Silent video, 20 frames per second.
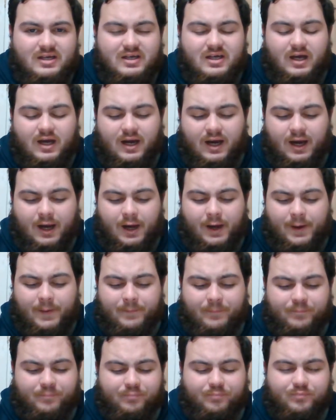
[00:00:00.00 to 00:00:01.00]

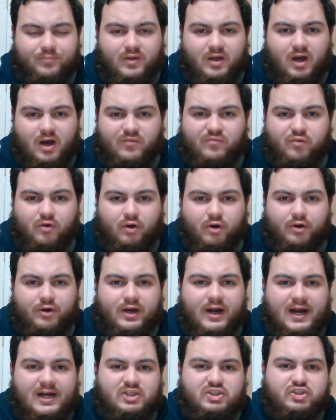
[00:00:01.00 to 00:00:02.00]
I
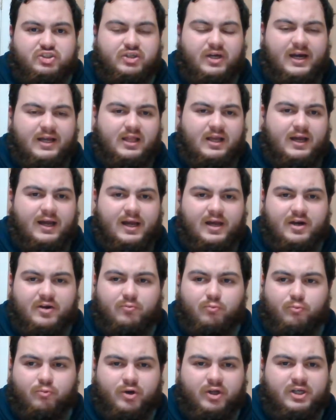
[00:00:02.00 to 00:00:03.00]
thought Ash Taylor had a
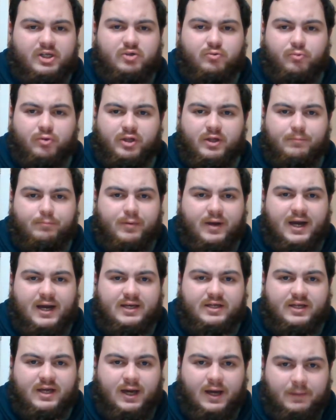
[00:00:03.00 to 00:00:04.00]
really
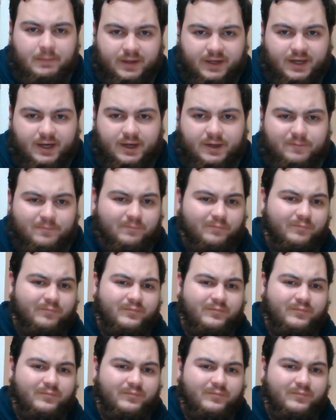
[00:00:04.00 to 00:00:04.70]
bad game again.